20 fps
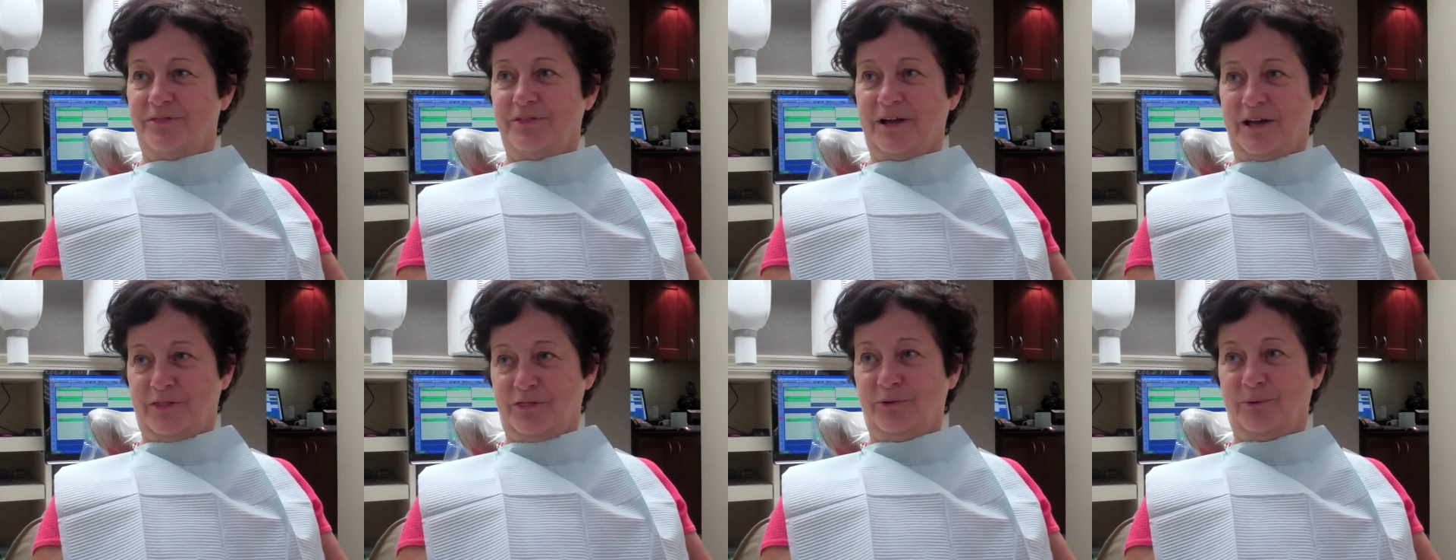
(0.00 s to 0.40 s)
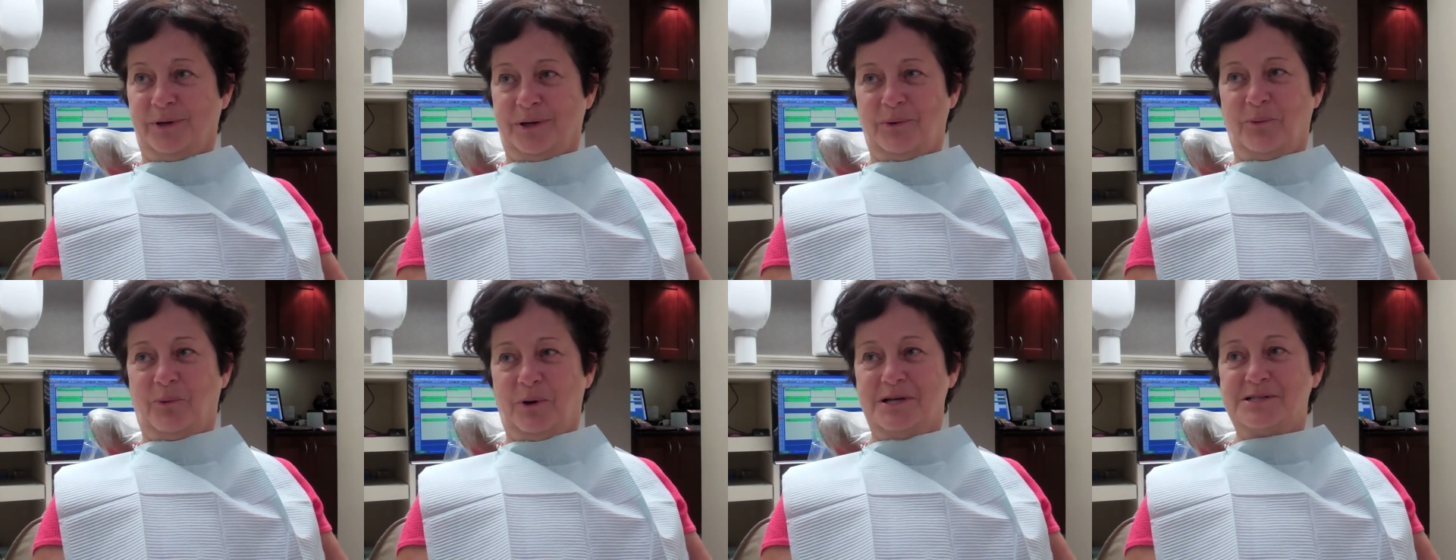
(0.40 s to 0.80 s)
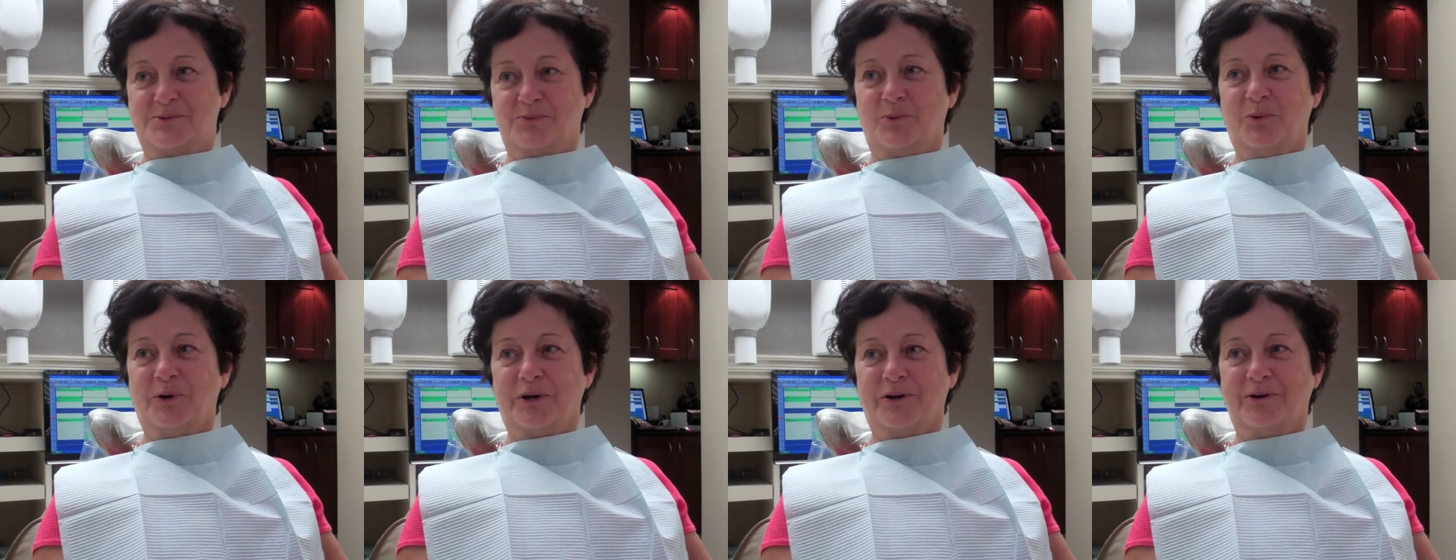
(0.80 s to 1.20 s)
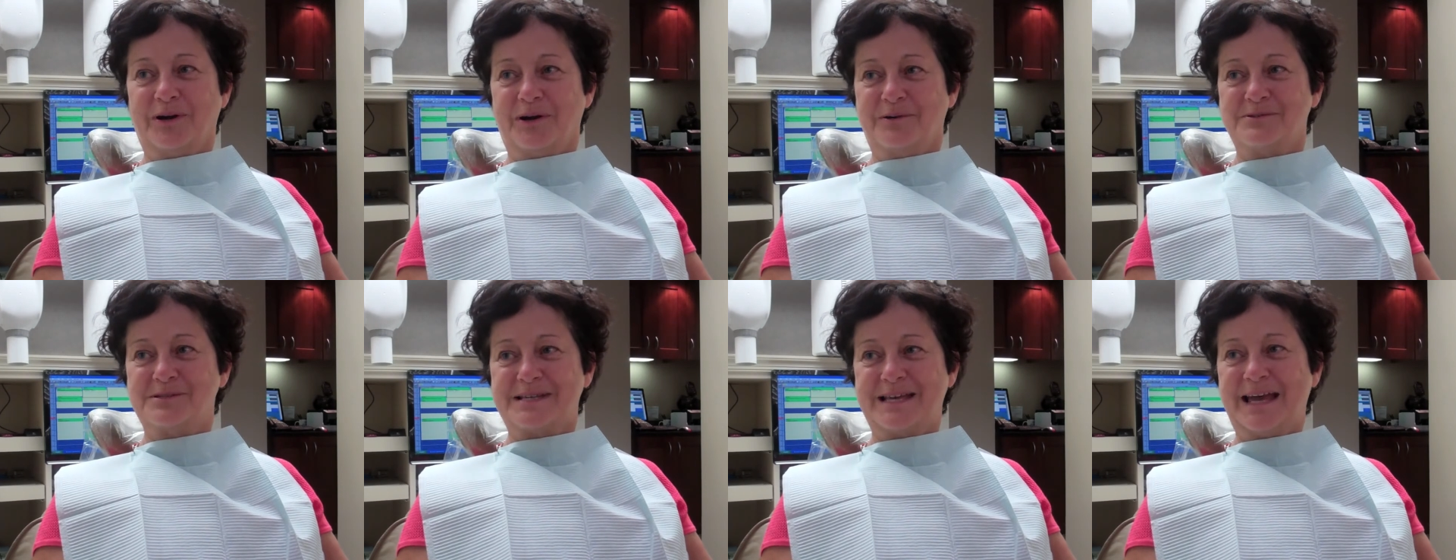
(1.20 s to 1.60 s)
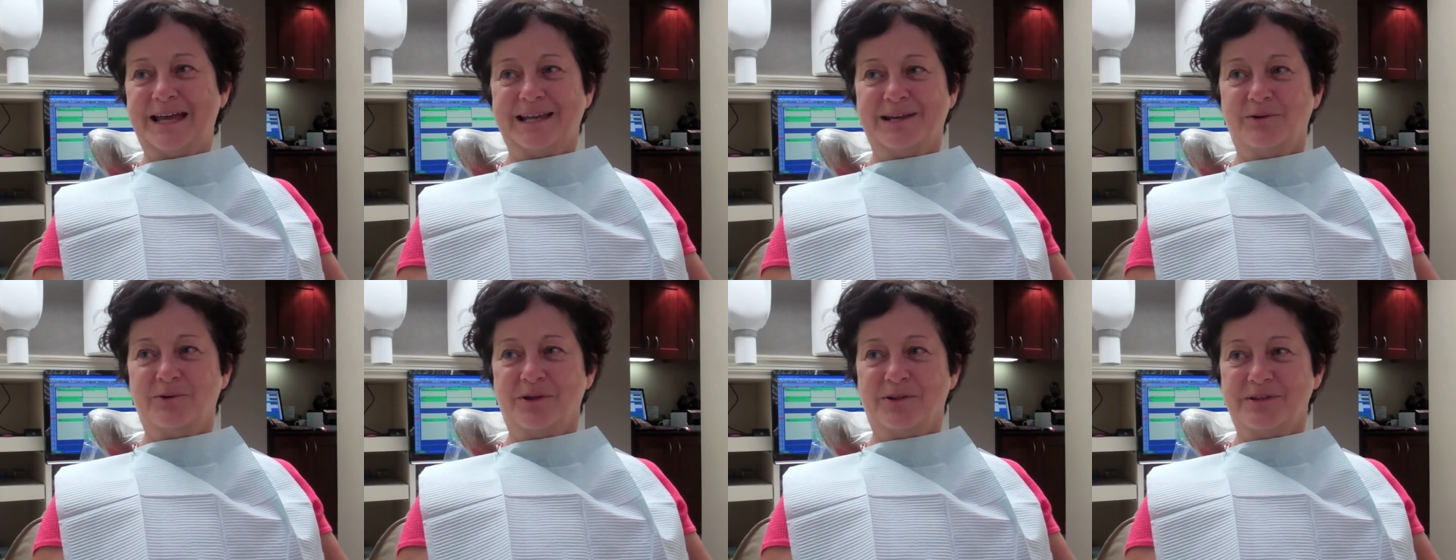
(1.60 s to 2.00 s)
I thought it was water. I was
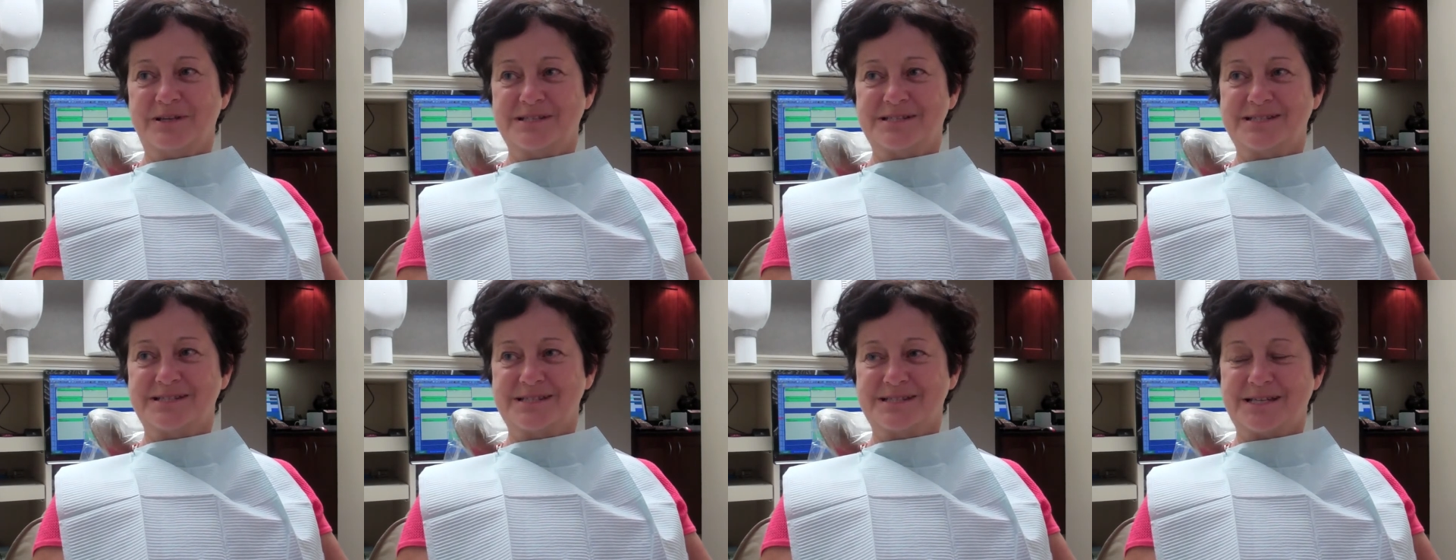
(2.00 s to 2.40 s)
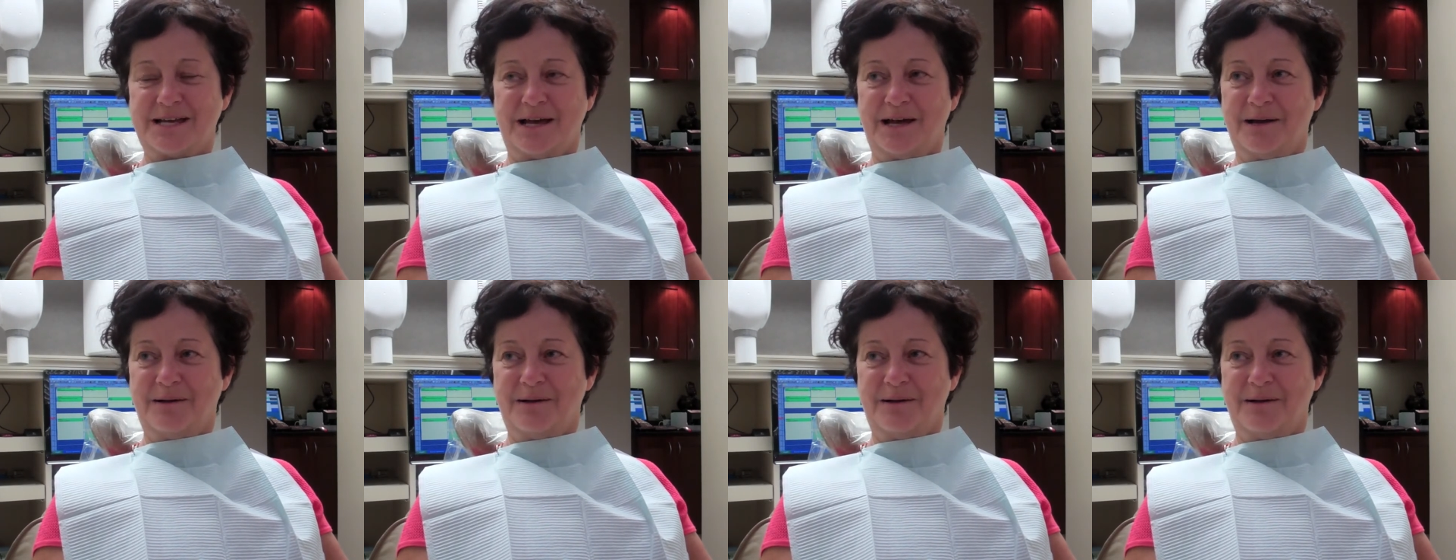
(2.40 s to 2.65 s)
getting all this